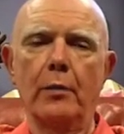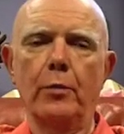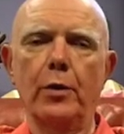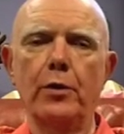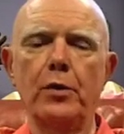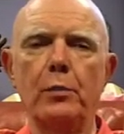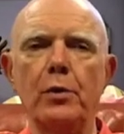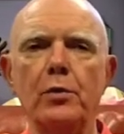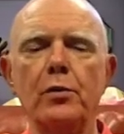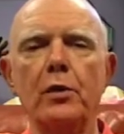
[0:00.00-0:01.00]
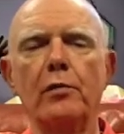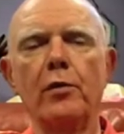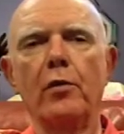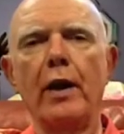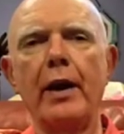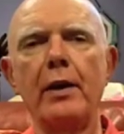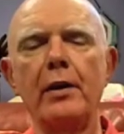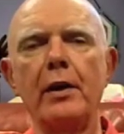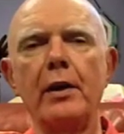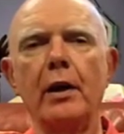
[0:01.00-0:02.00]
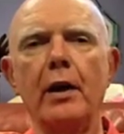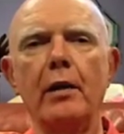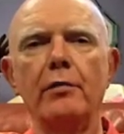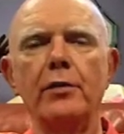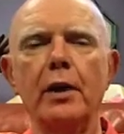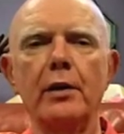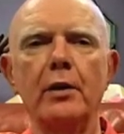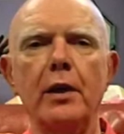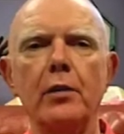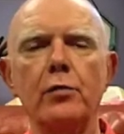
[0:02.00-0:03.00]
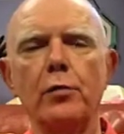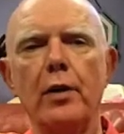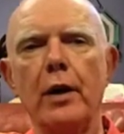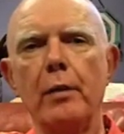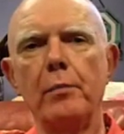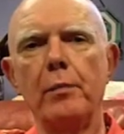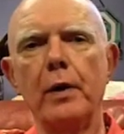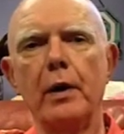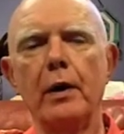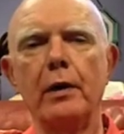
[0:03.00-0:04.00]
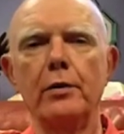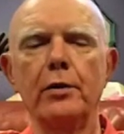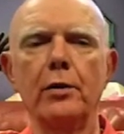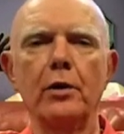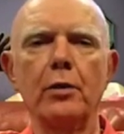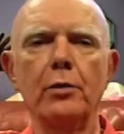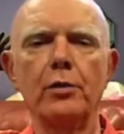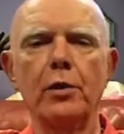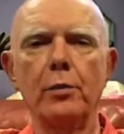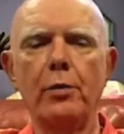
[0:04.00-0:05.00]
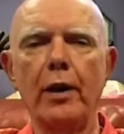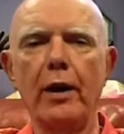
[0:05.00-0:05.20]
We're going to be using a variety of techniques from neuro-linguistic